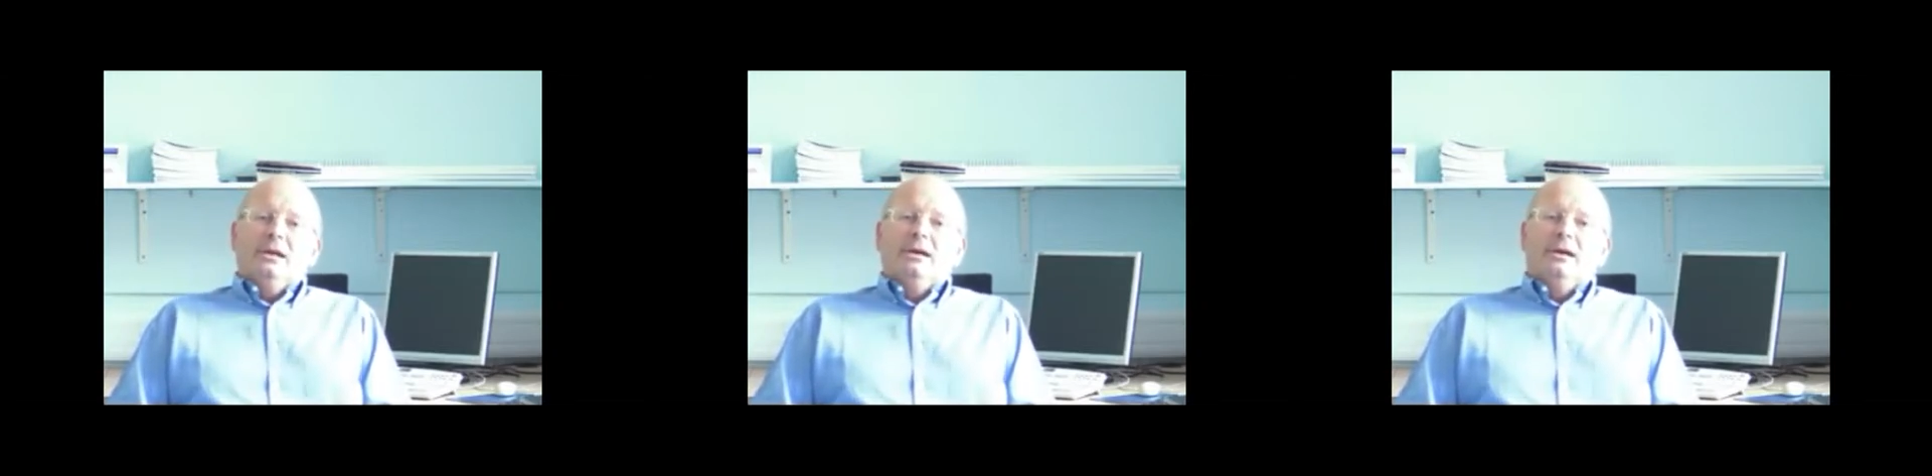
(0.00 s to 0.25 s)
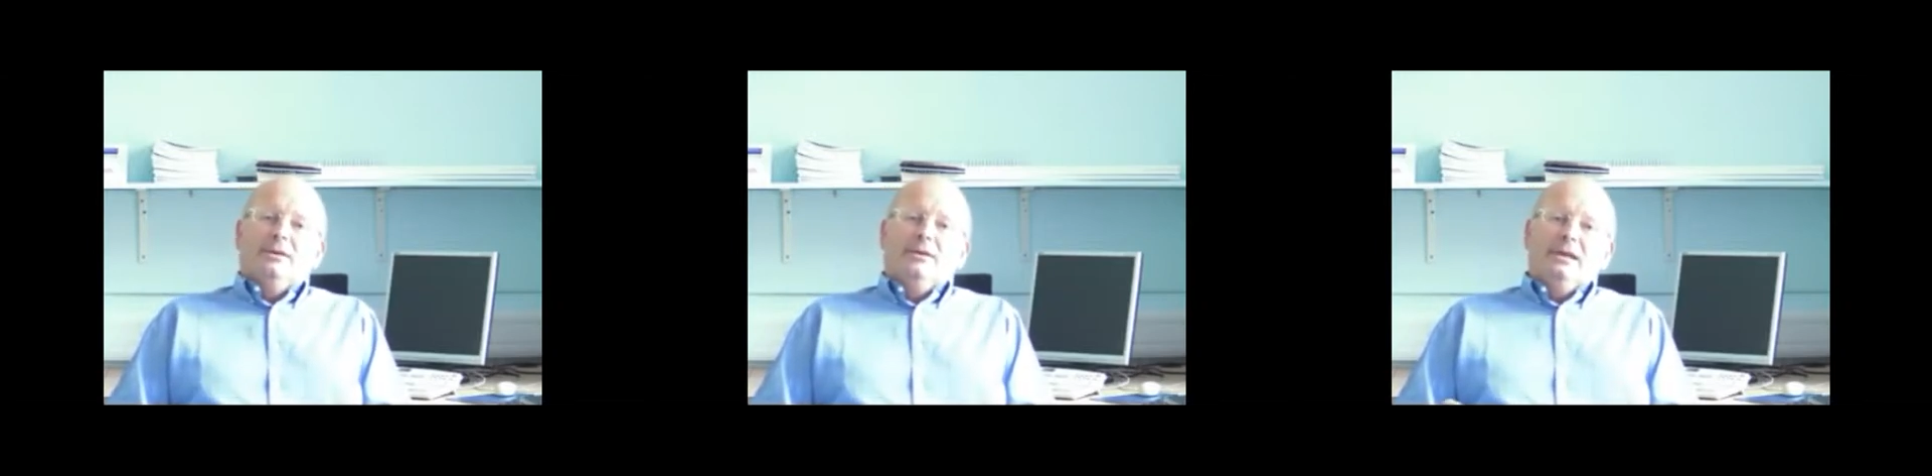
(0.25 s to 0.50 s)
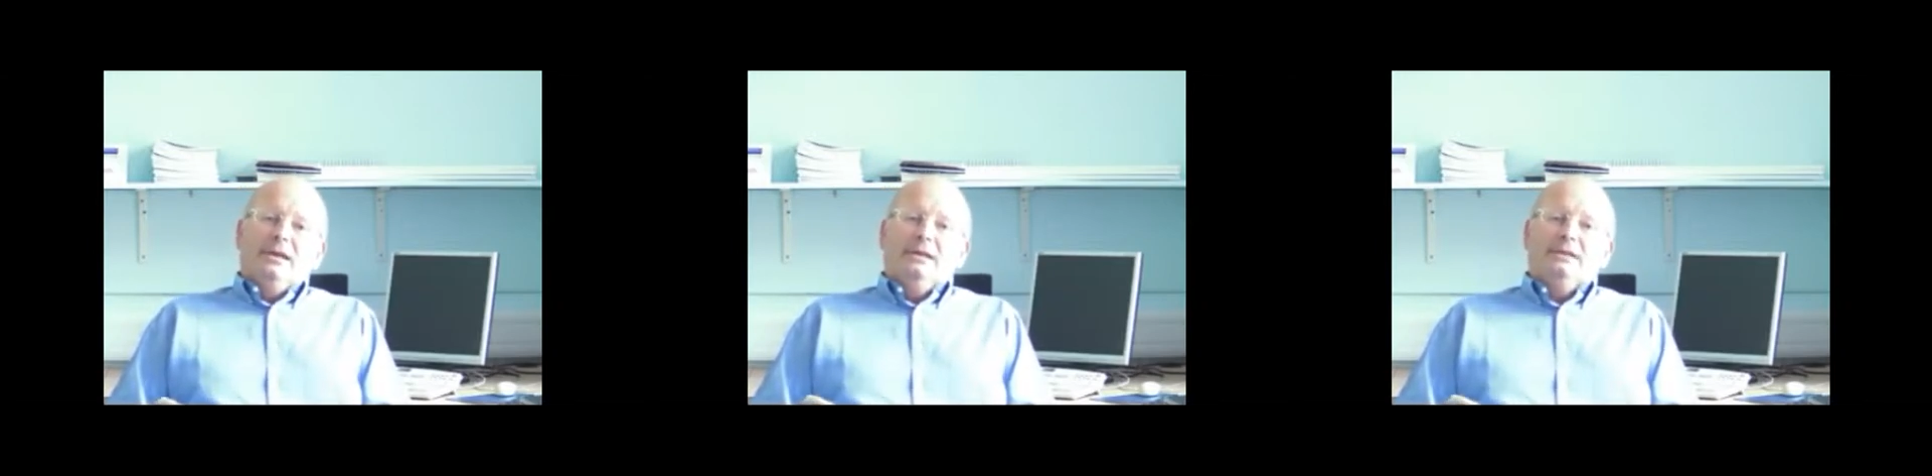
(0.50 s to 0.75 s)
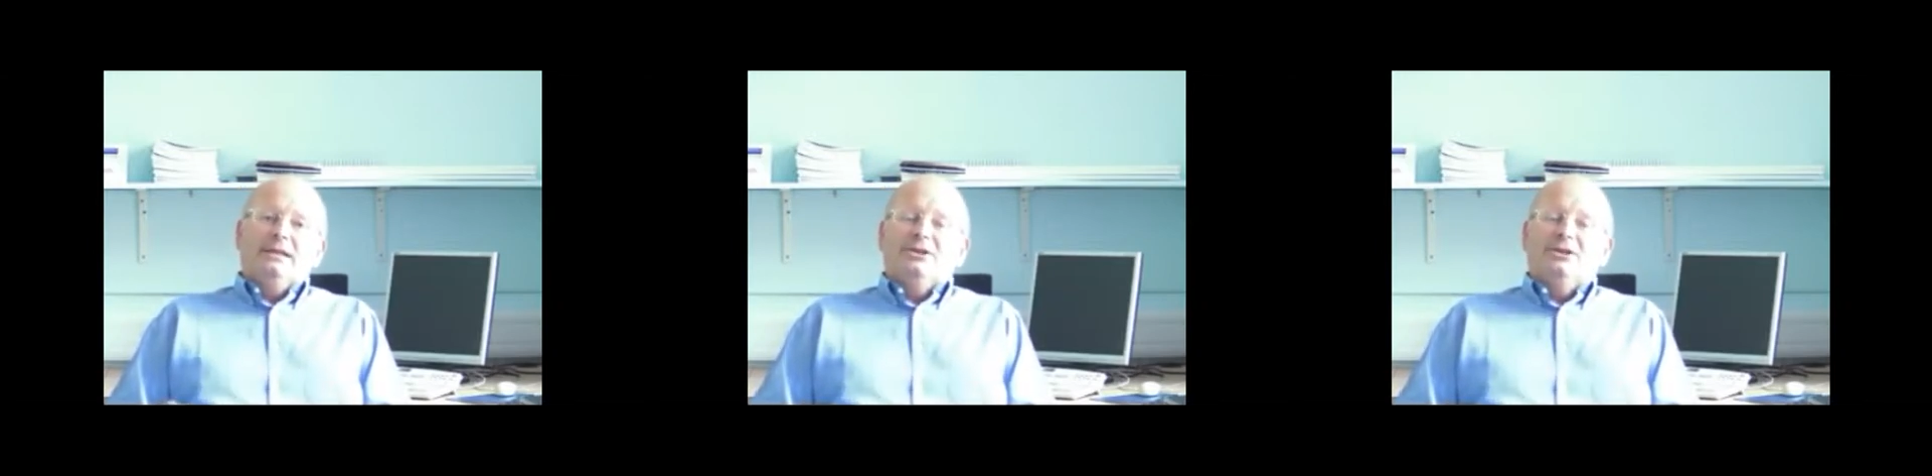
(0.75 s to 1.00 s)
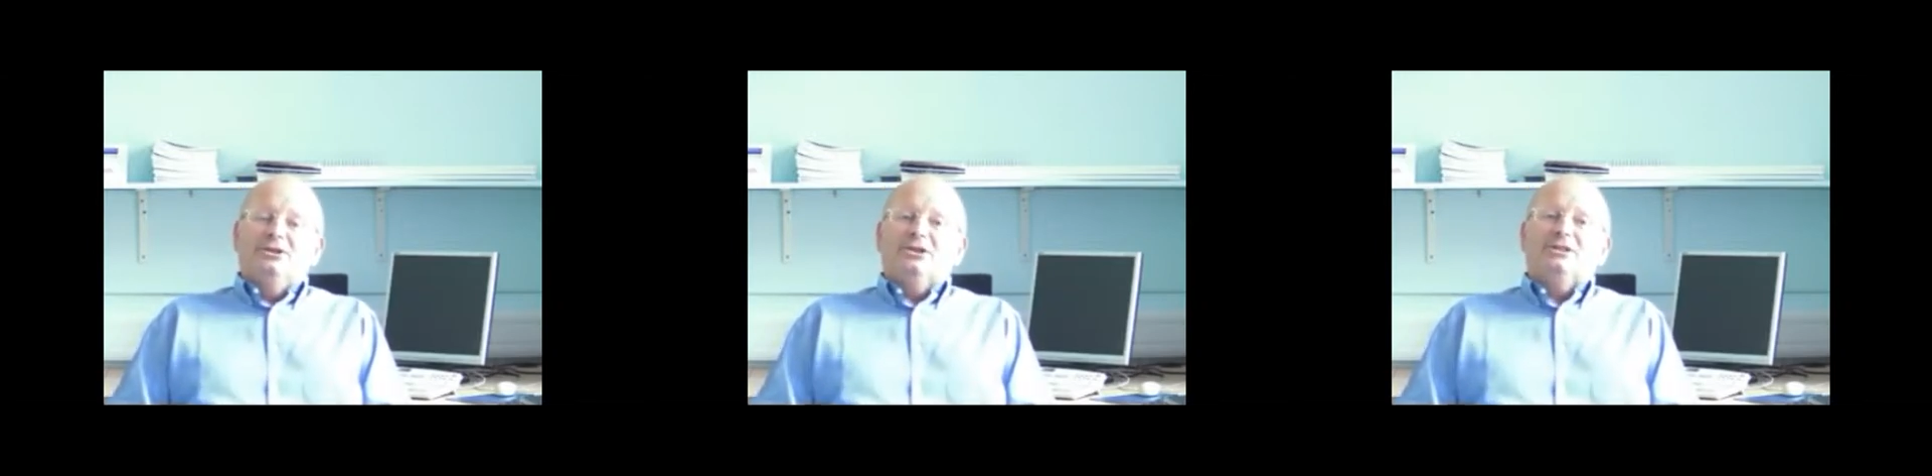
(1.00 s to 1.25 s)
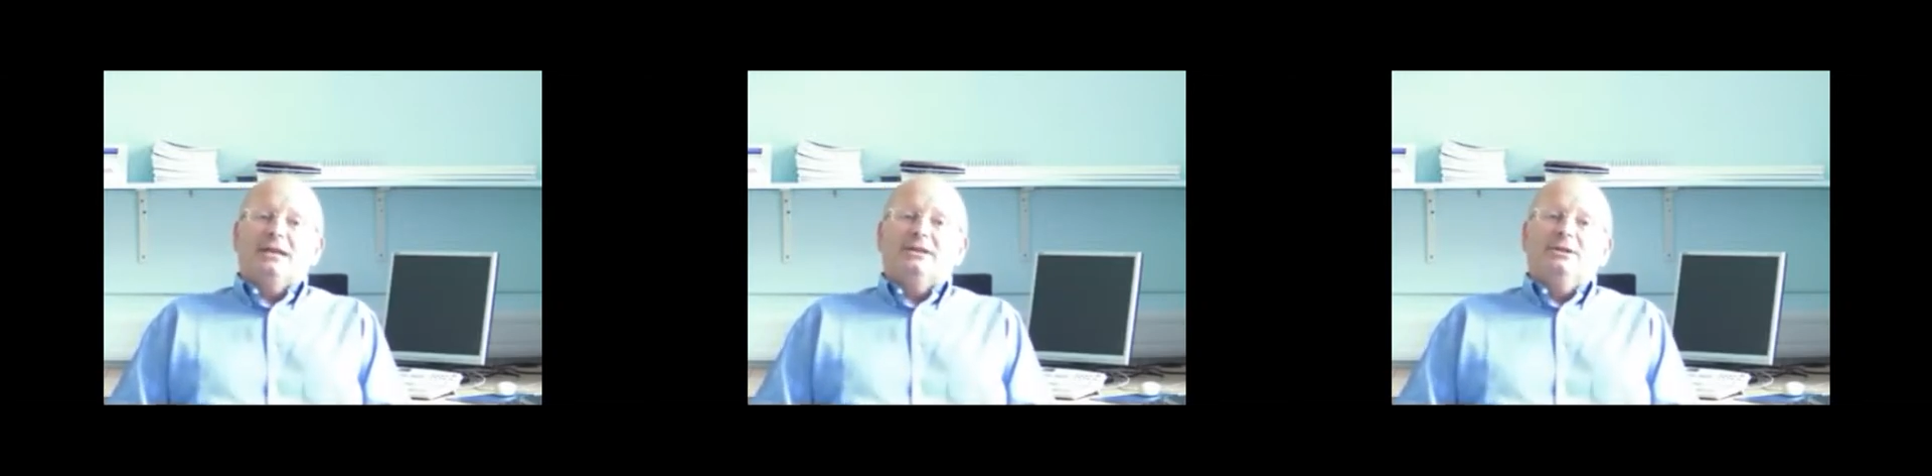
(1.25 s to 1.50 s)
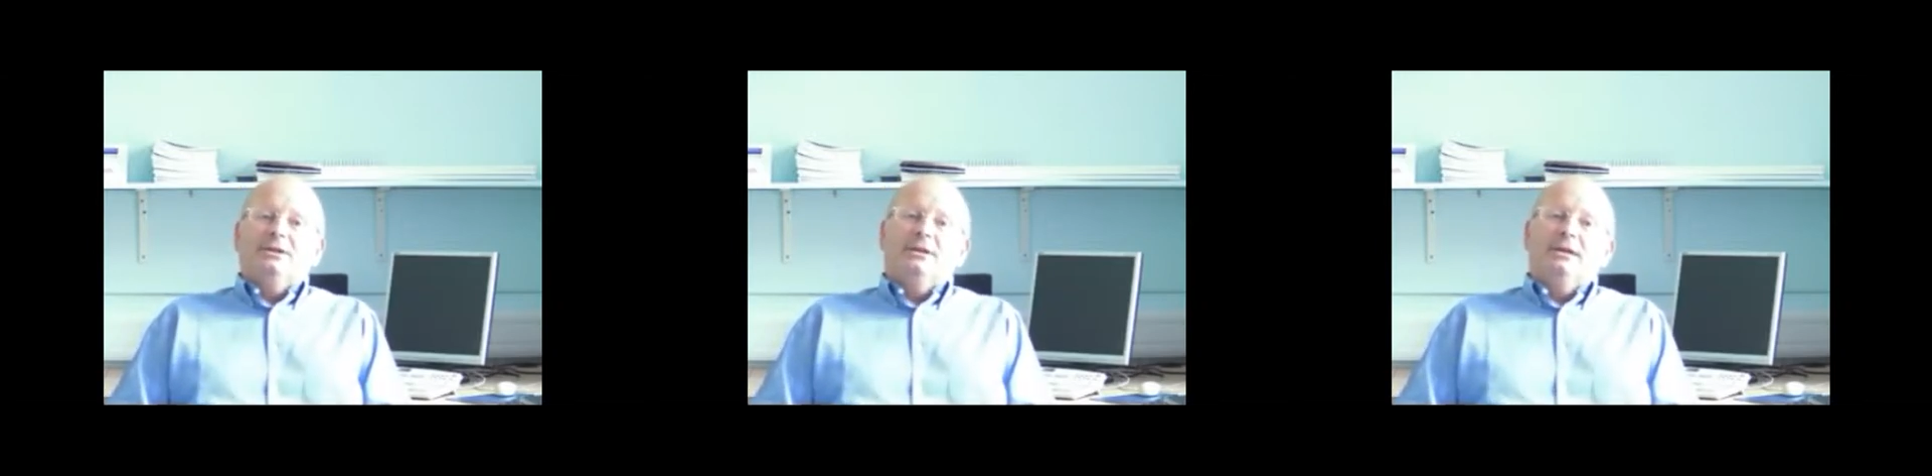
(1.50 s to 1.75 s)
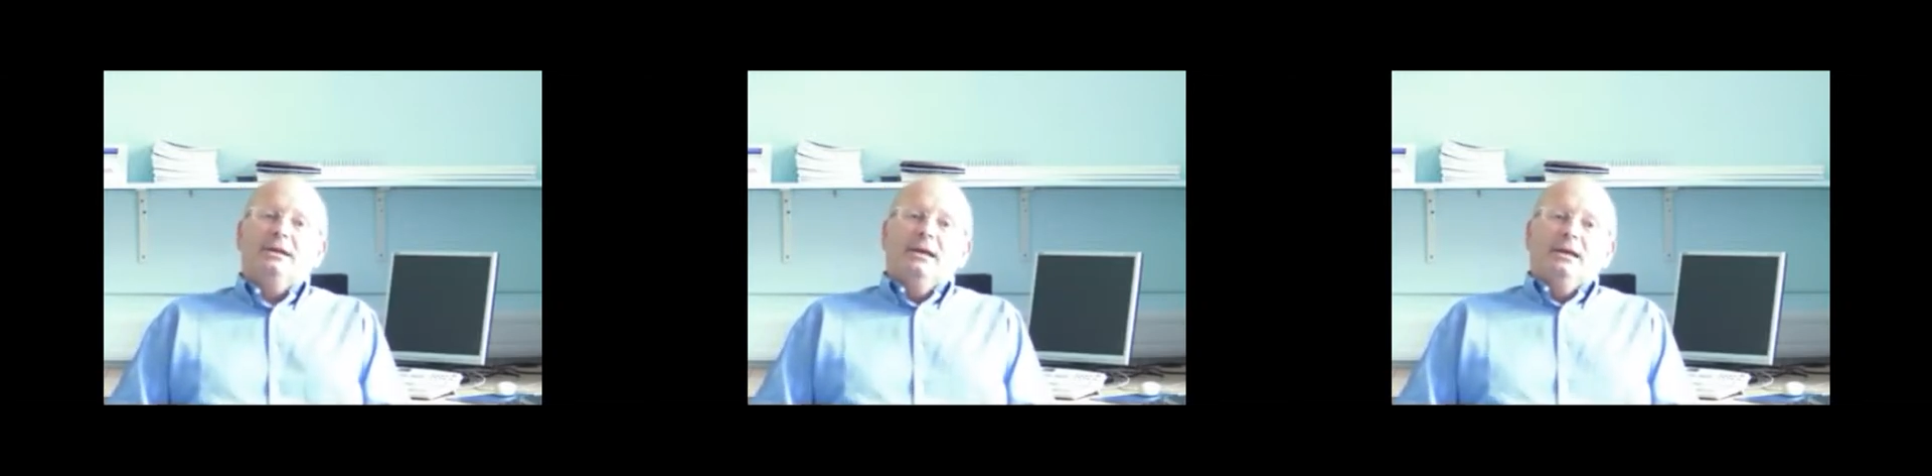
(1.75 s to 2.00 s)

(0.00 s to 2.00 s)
the centres are scattered,